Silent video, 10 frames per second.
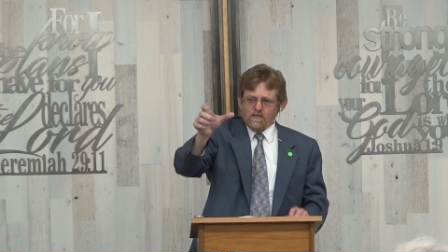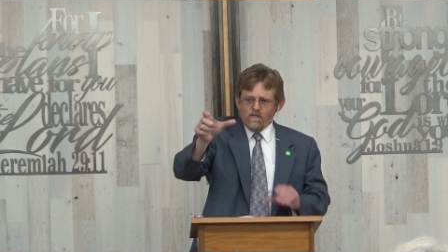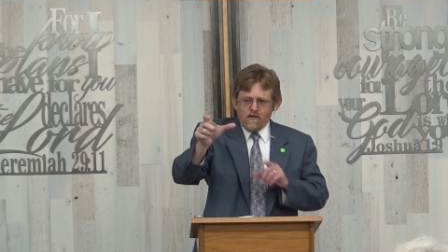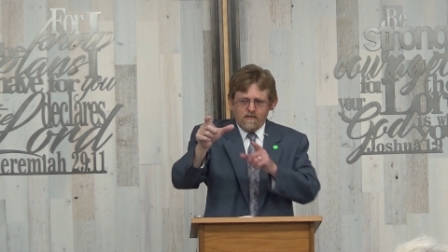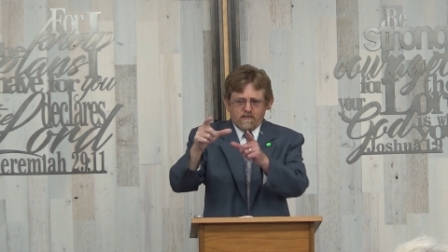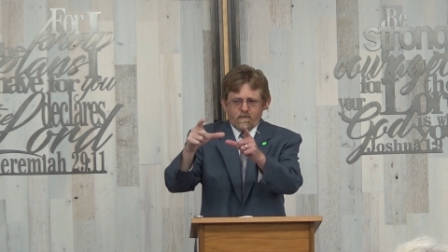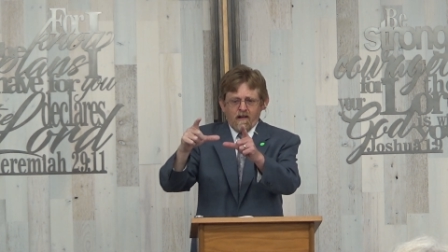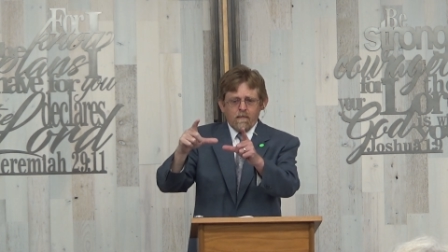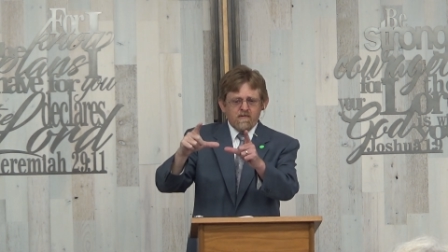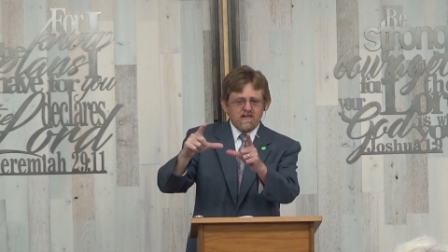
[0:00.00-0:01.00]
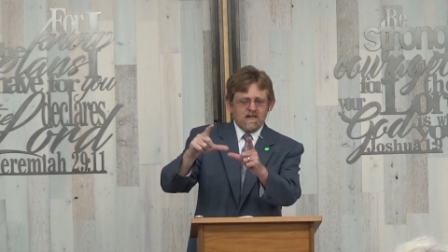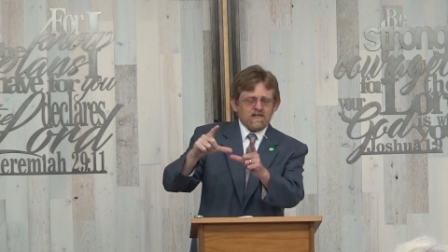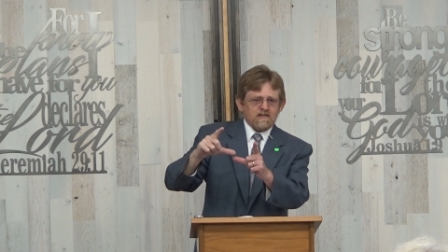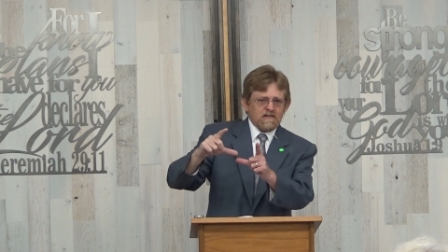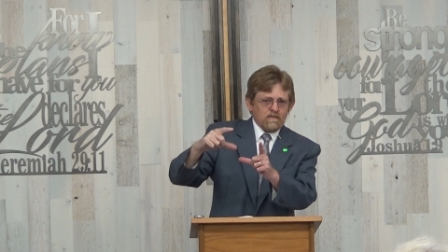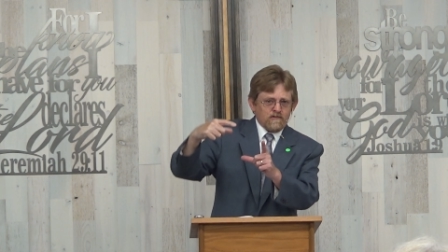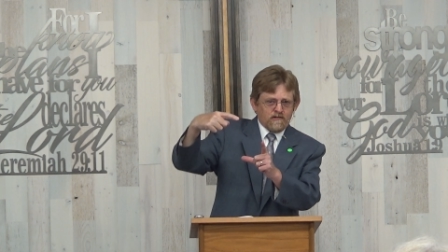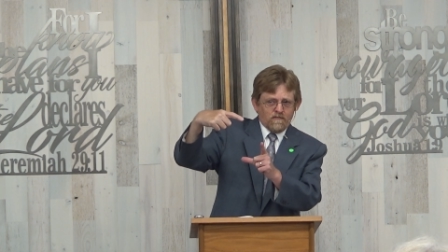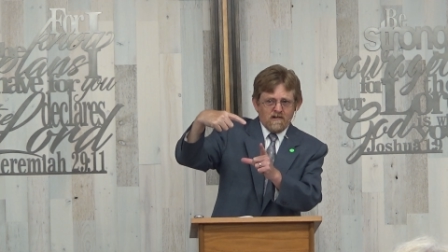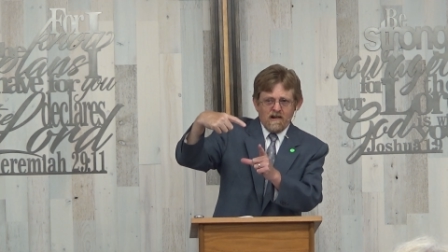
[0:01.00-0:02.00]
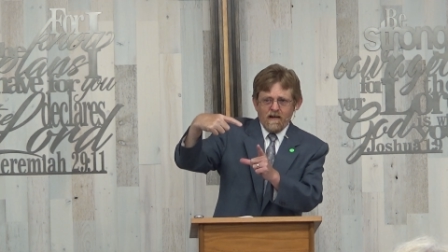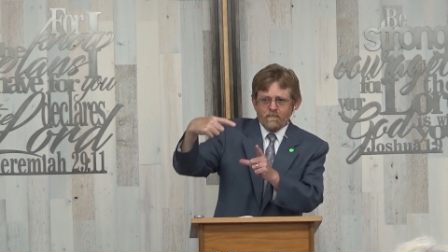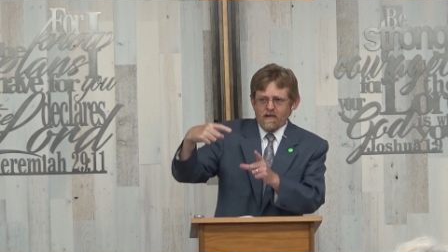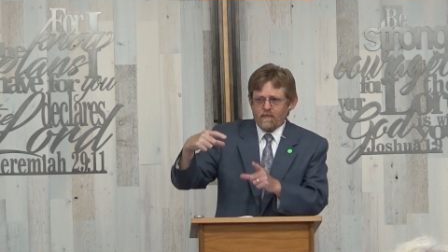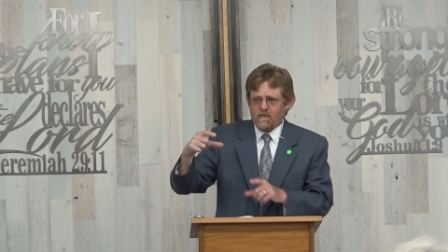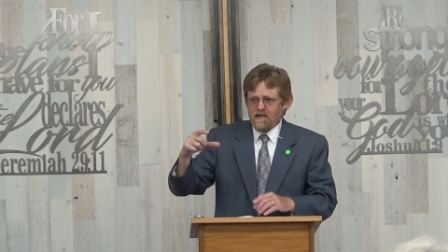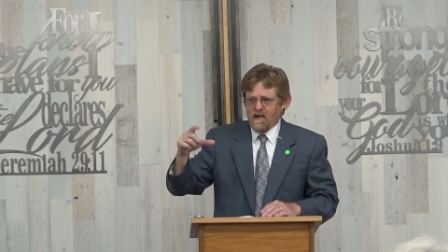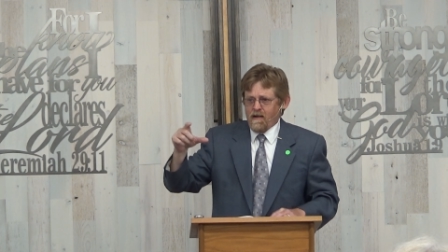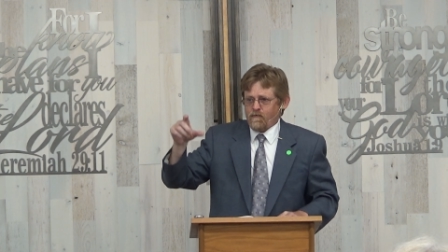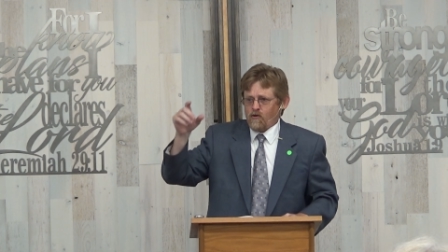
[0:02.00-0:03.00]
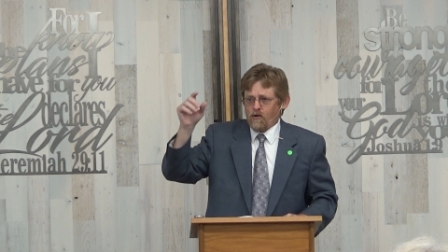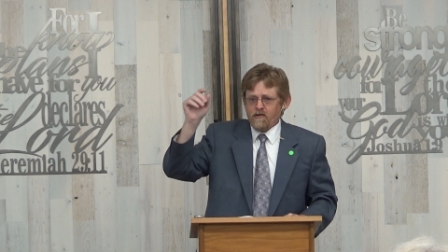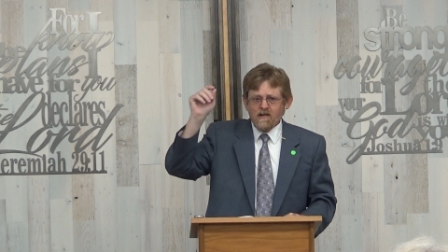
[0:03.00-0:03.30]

on one of those floppy disks that was three and a half by three and a half called,